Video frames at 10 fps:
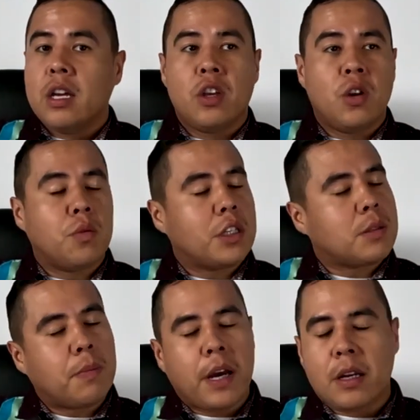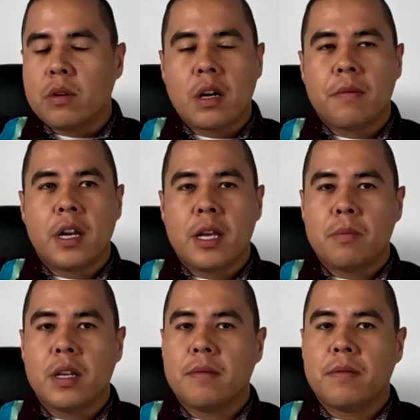You respect whatever they
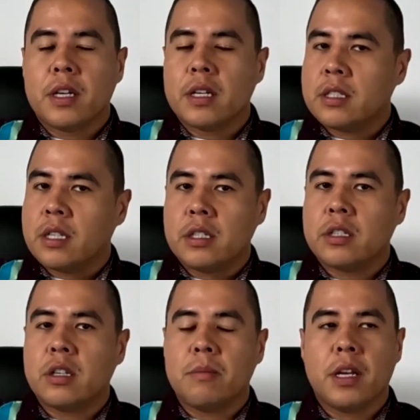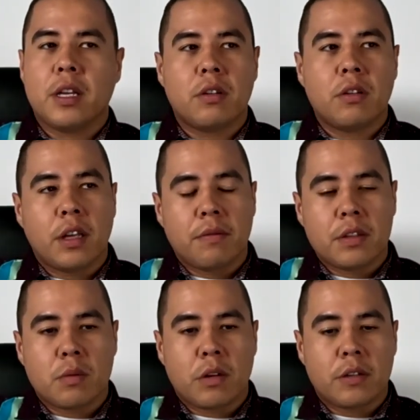believe in because they're just trying to make it through life
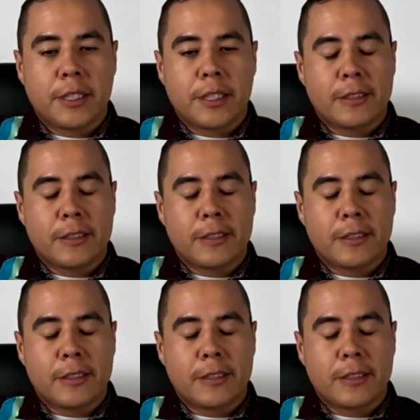as well. Eh?